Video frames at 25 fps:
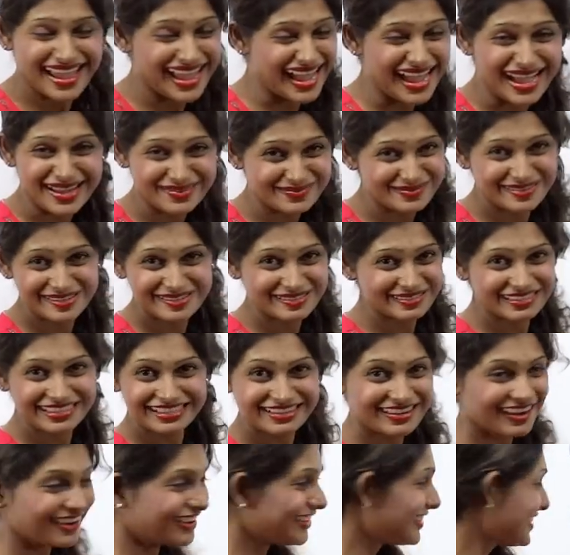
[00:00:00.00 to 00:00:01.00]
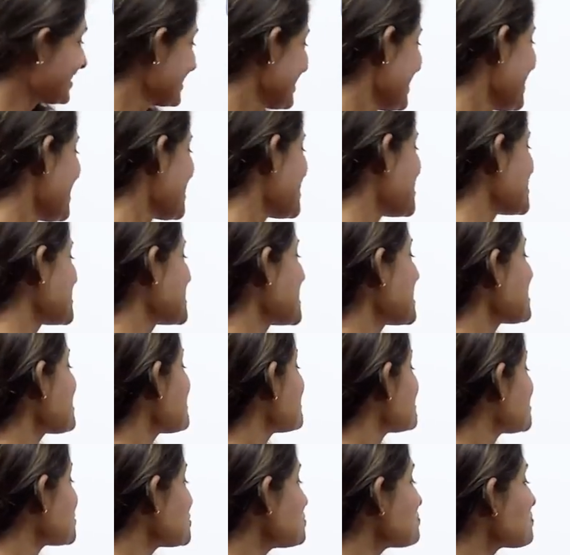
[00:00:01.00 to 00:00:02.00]
Absolutely not.
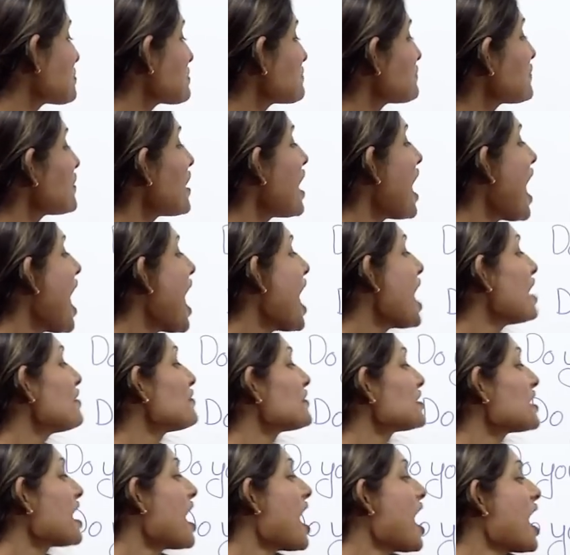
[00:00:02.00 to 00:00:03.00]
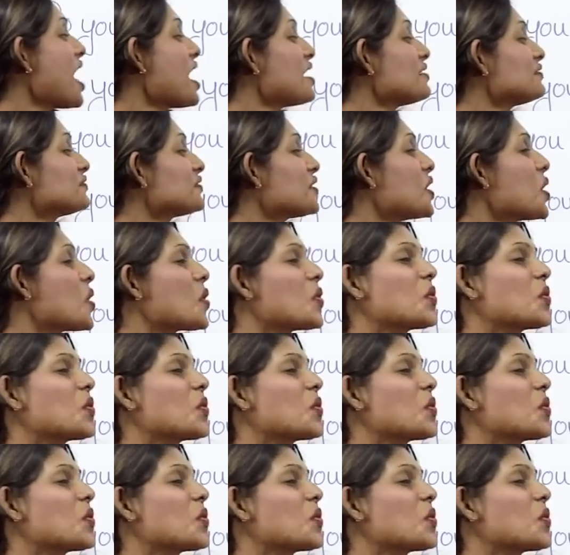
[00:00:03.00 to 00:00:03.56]
Okay, do you prefer half and half?